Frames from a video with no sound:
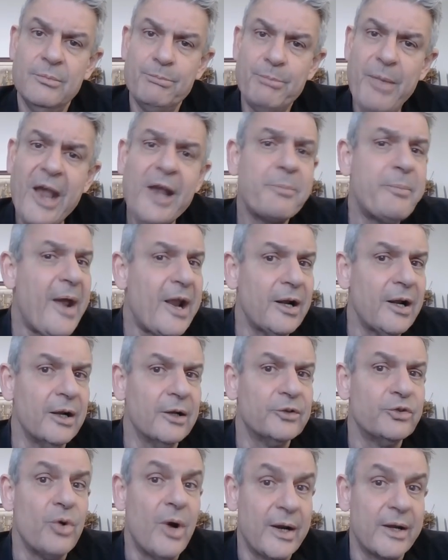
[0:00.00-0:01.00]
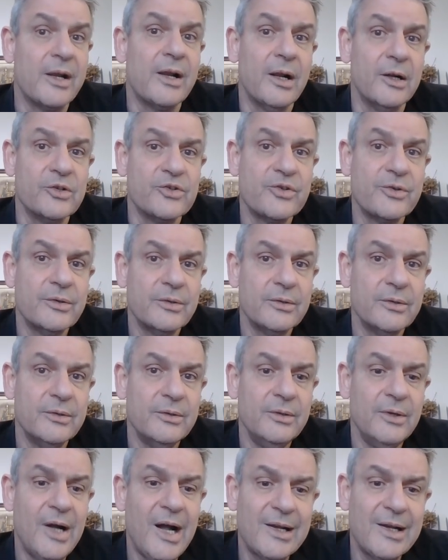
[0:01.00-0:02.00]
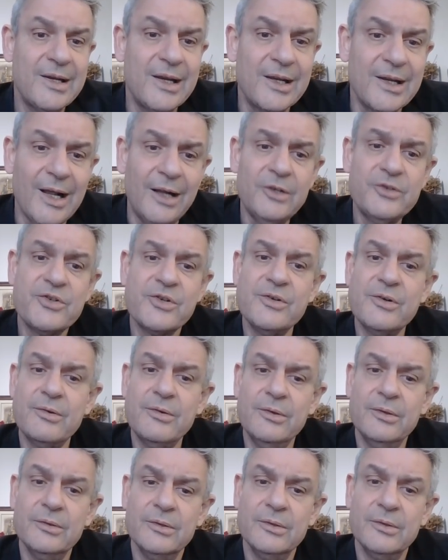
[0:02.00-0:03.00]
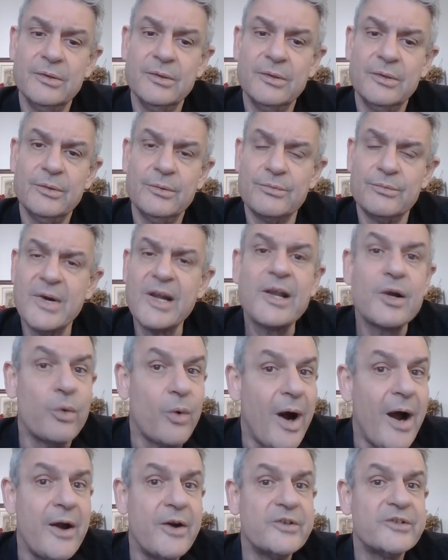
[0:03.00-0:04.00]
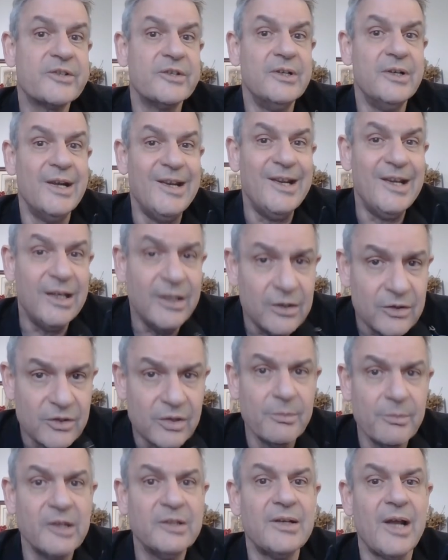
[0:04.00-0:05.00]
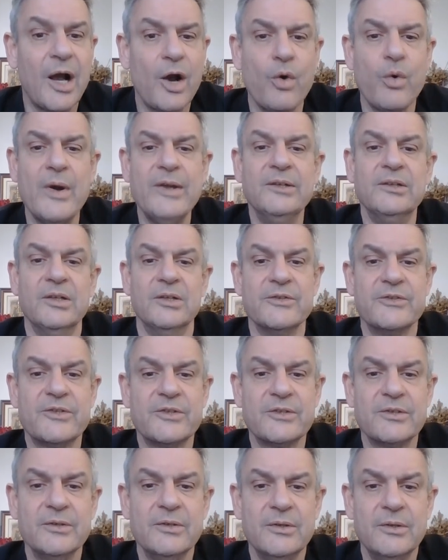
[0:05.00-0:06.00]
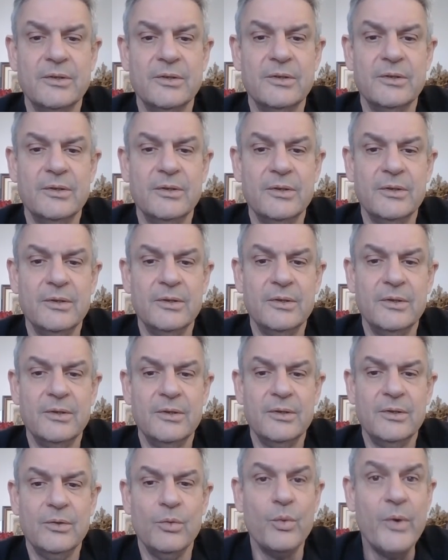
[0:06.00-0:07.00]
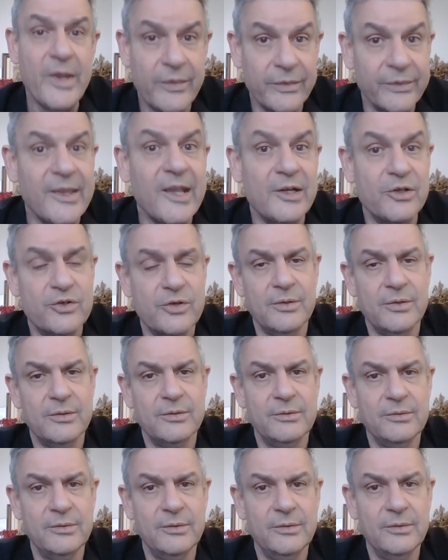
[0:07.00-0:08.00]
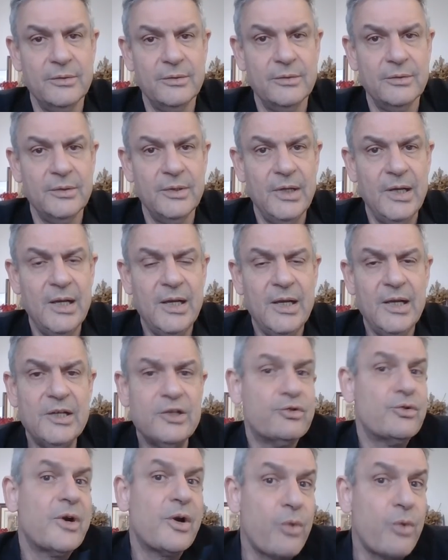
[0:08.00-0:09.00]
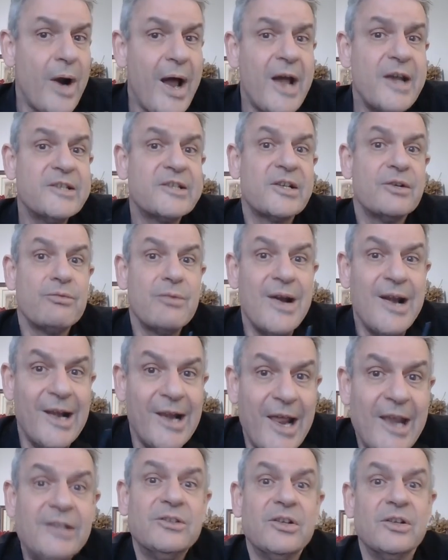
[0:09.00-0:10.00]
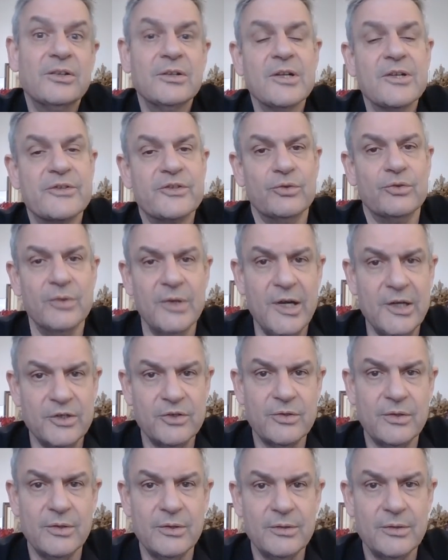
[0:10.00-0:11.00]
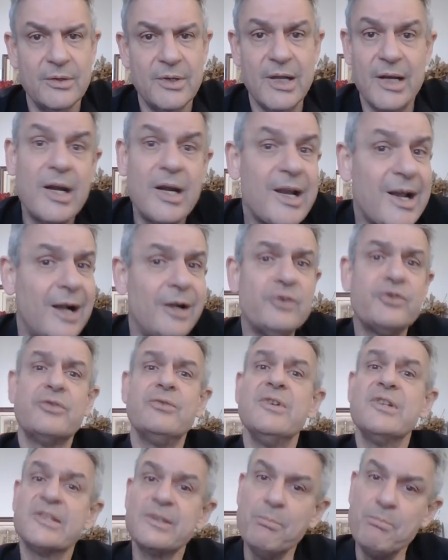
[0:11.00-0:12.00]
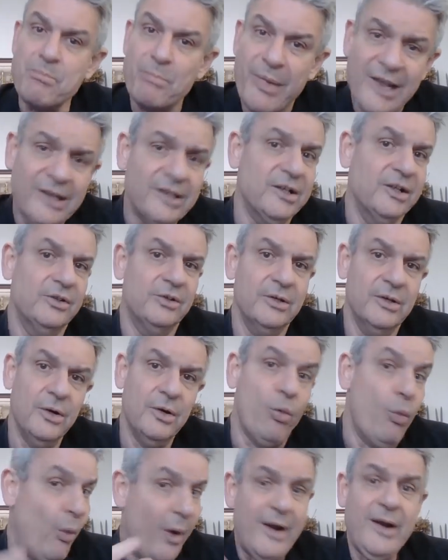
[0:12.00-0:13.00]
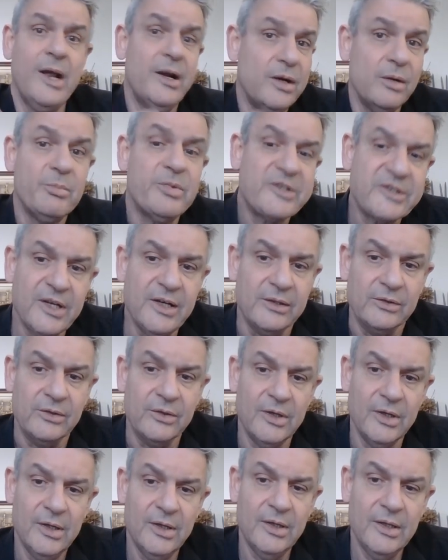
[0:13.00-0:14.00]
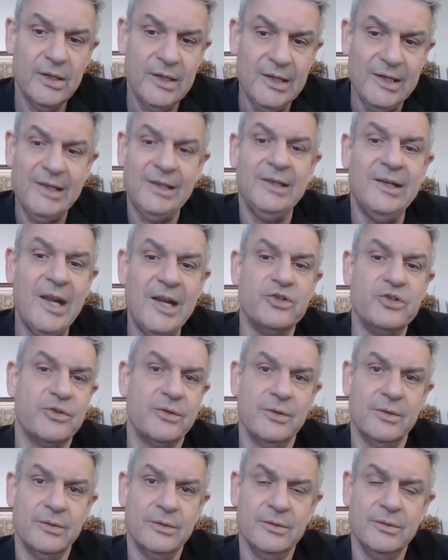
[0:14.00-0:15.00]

Backpedal to agriculture. Agriculture requires an intimate acquaintance with nature. It requires a relatedness to nature. Agriculture is embedded 100% in nature.